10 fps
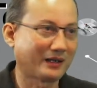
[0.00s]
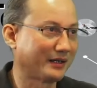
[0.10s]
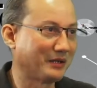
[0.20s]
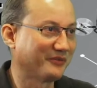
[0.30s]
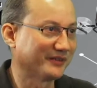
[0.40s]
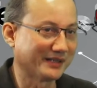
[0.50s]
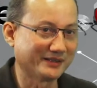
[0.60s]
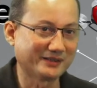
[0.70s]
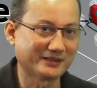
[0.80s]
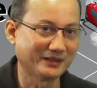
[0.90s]
can't
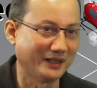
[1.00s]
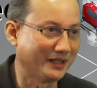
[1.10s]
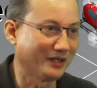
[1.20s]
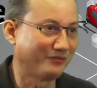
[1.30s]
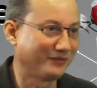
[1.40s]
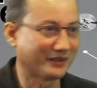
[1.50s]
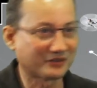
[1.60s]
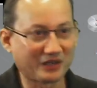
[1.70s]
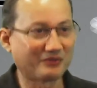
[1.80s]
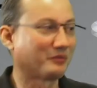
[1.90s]
emphasize this enough
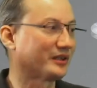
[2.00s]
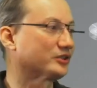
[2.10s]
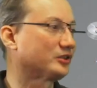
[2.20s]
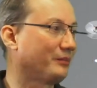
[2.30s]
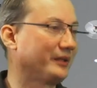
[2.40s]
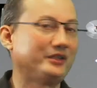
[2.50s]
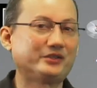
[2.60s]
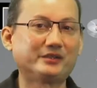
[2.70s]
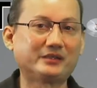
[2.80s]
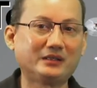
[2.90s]
to have a one-stop
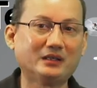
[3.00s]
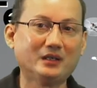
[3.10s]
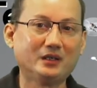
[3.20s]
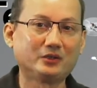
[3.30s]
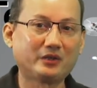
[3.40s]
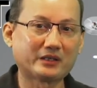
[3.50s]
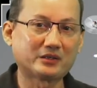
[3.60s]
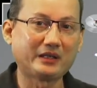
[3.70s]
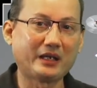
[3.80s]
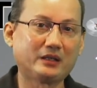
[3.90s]
agency to
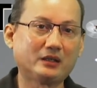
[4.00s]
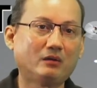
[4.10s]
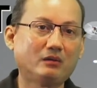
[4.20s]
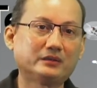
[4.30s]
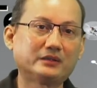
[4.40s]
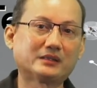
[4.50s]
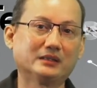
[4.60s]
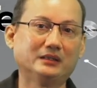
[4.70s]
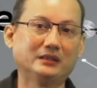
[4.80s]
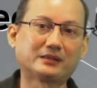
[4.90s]
actually handle all these
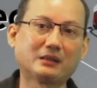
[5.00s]
uh,